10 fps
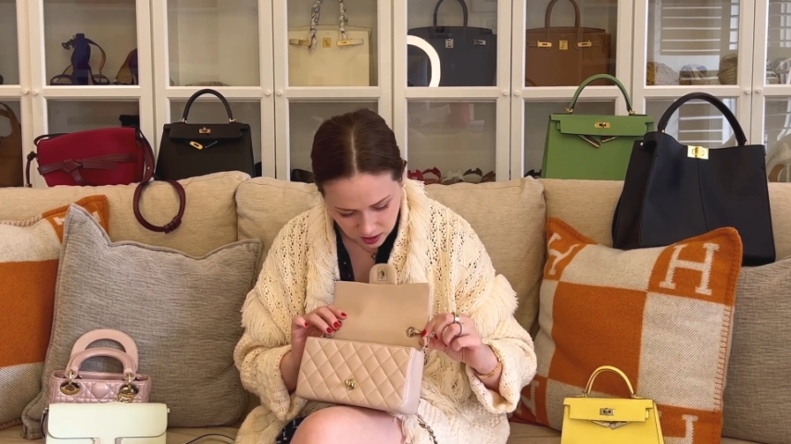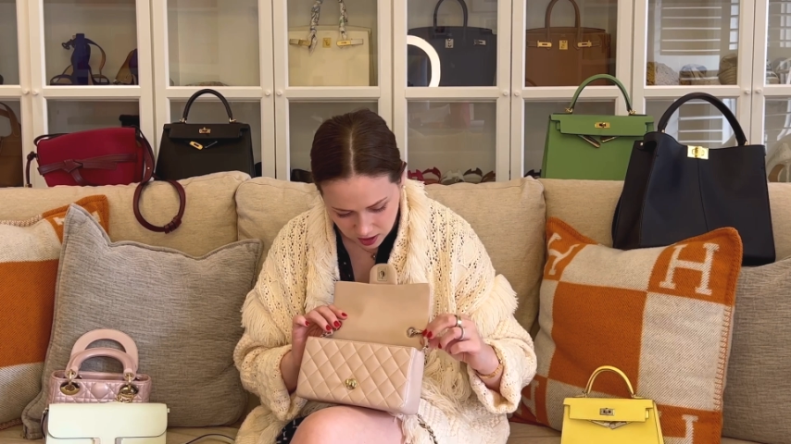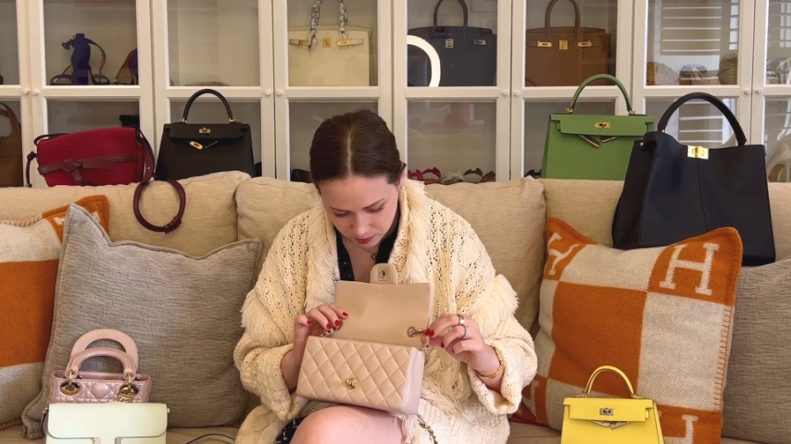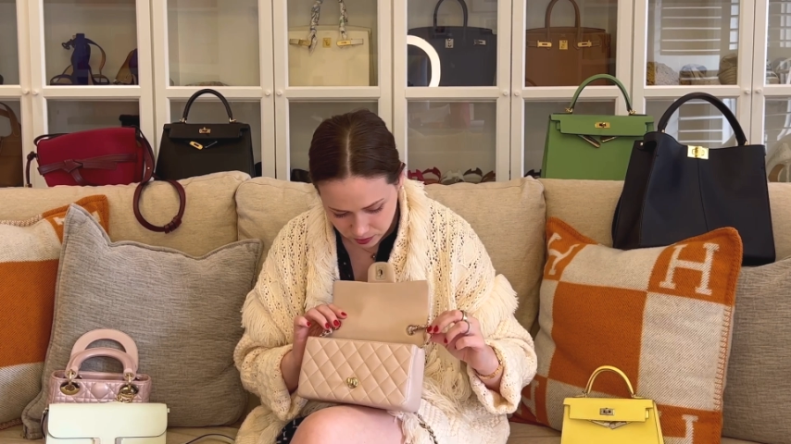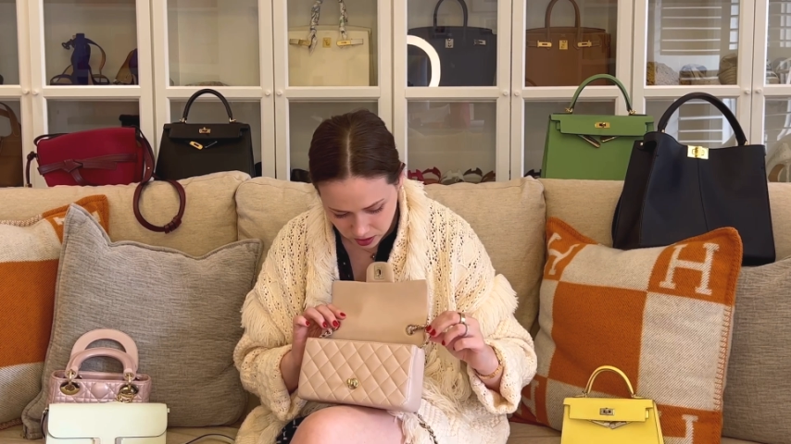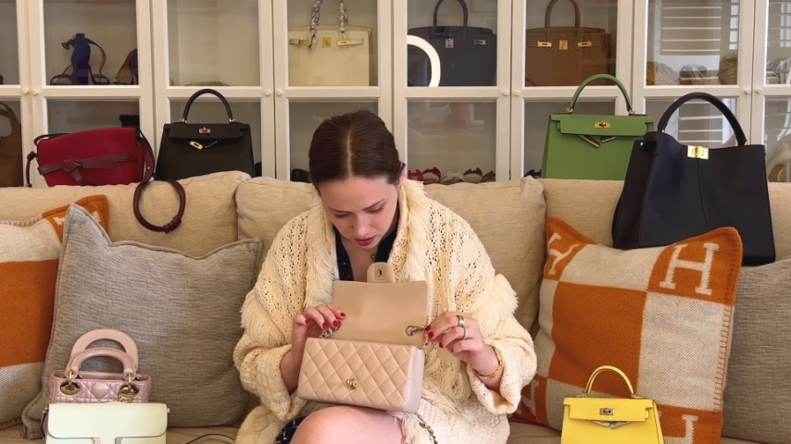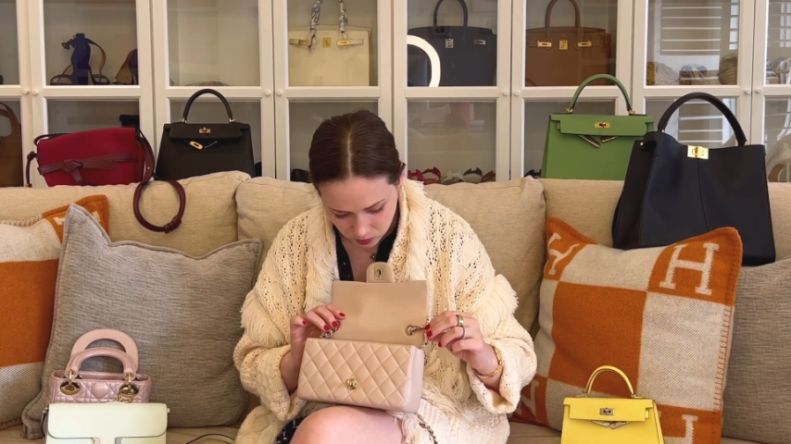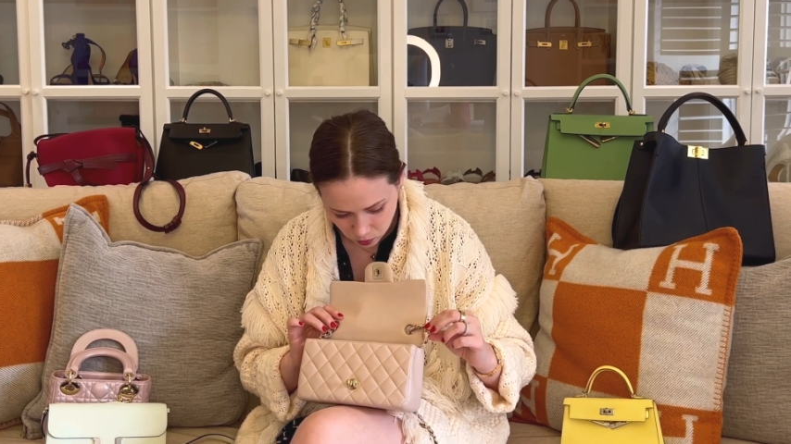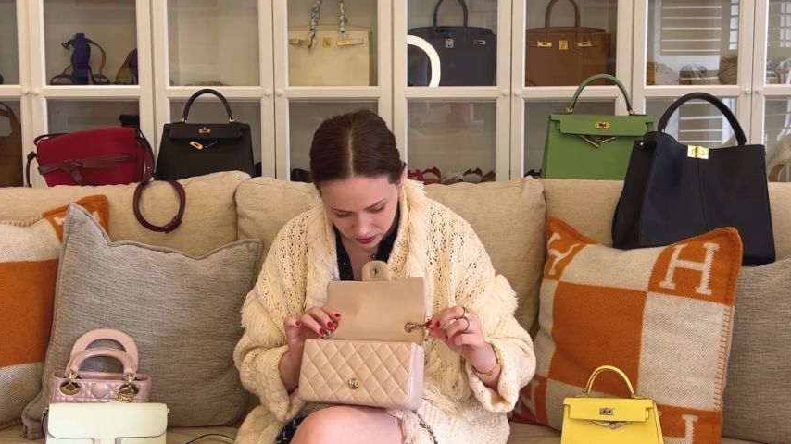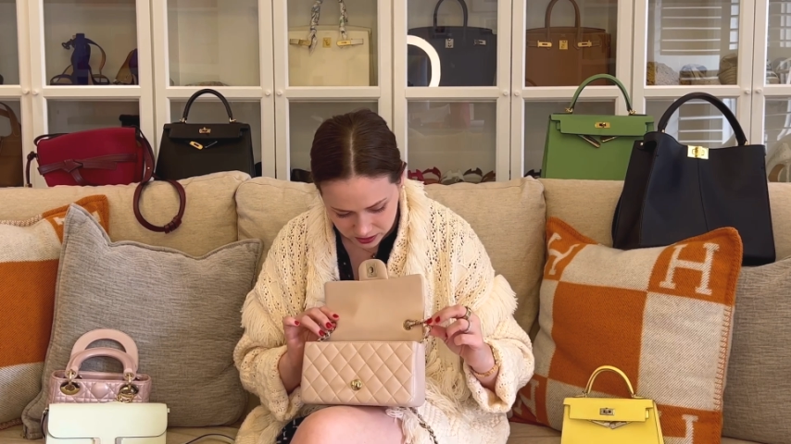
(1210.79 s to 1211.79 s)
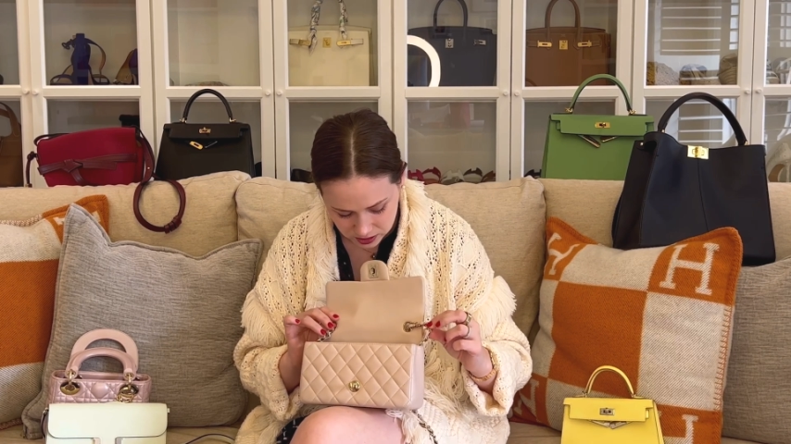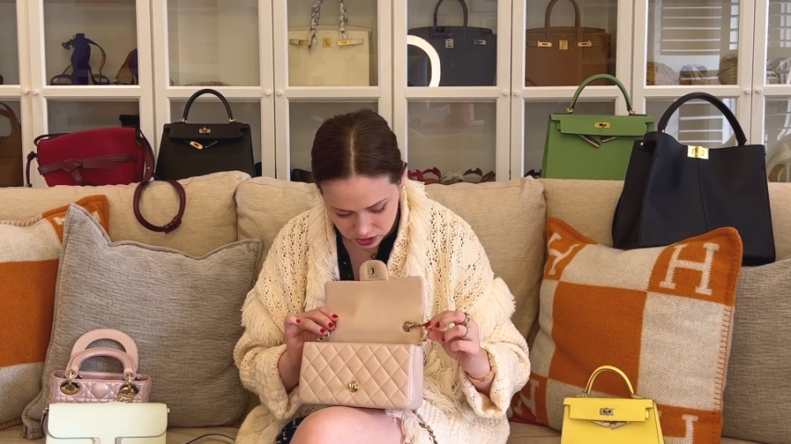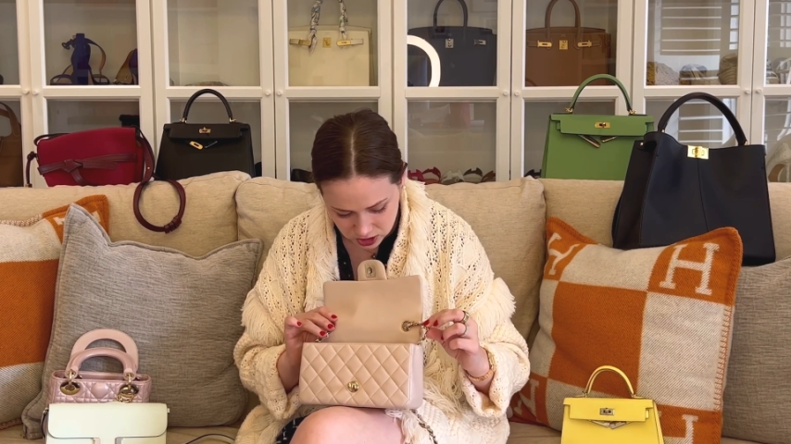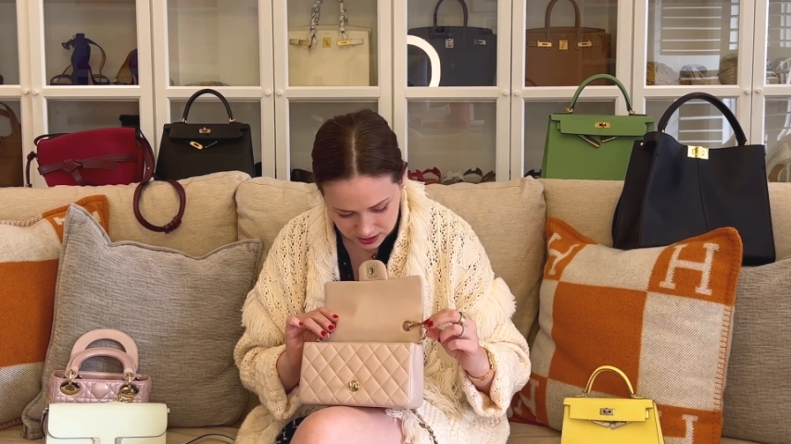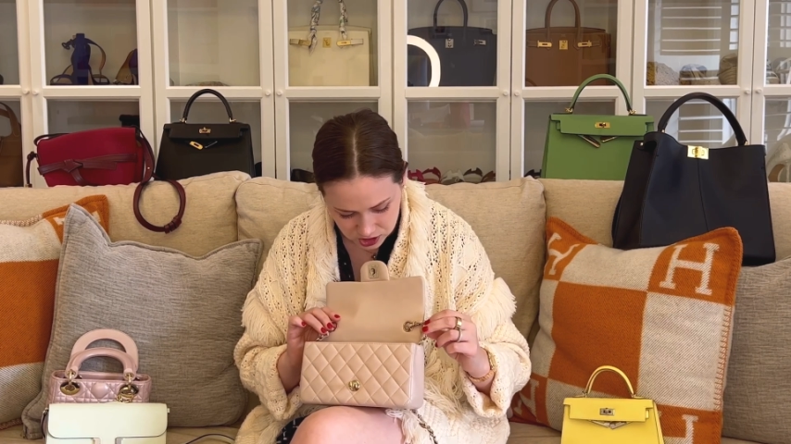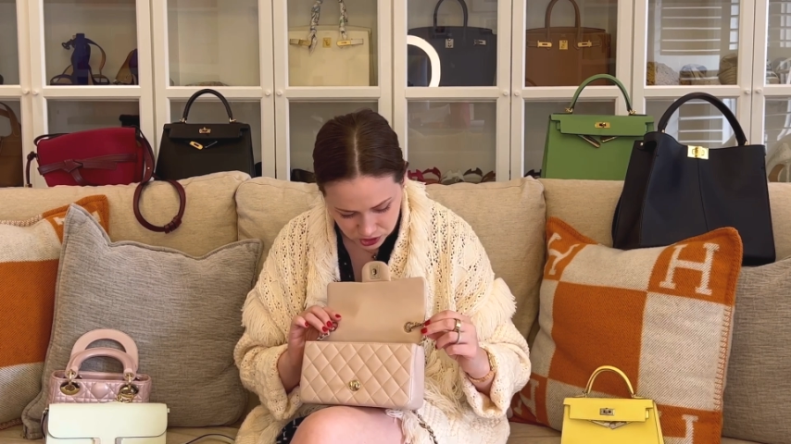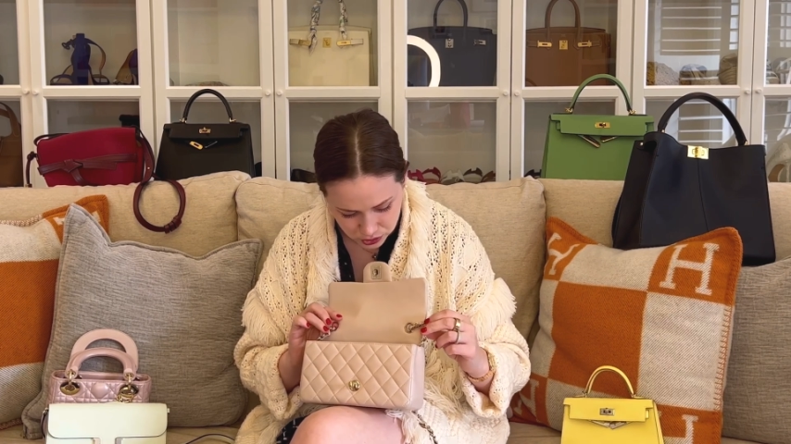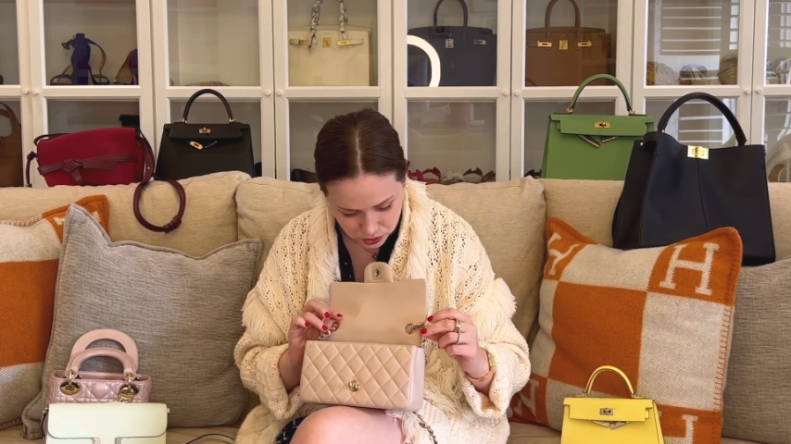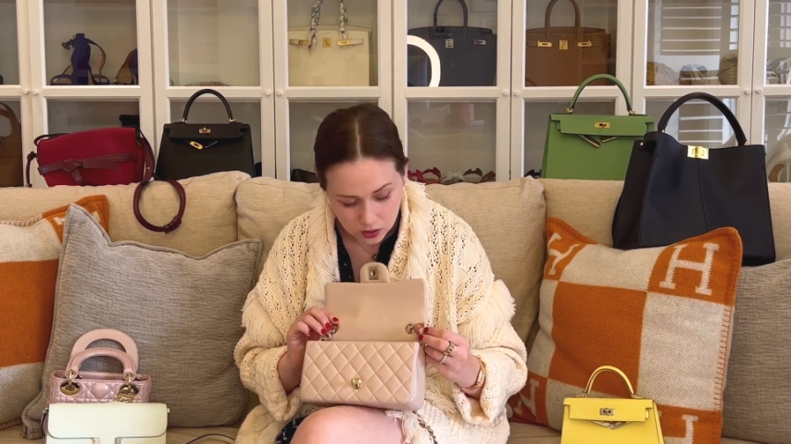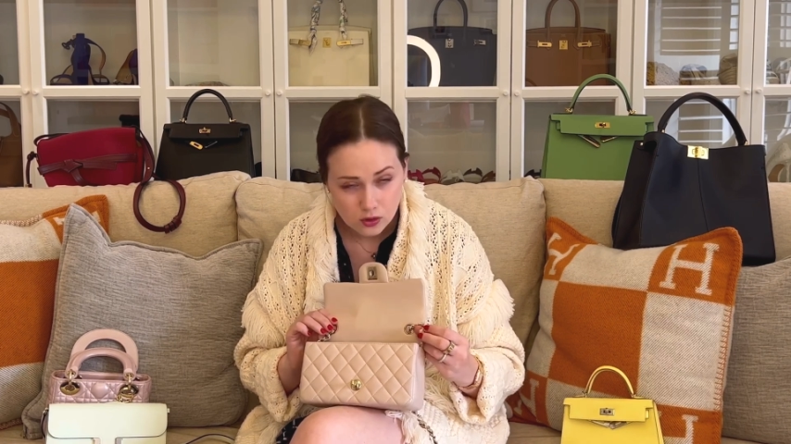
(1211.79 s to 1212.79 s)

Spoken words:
up where it attaches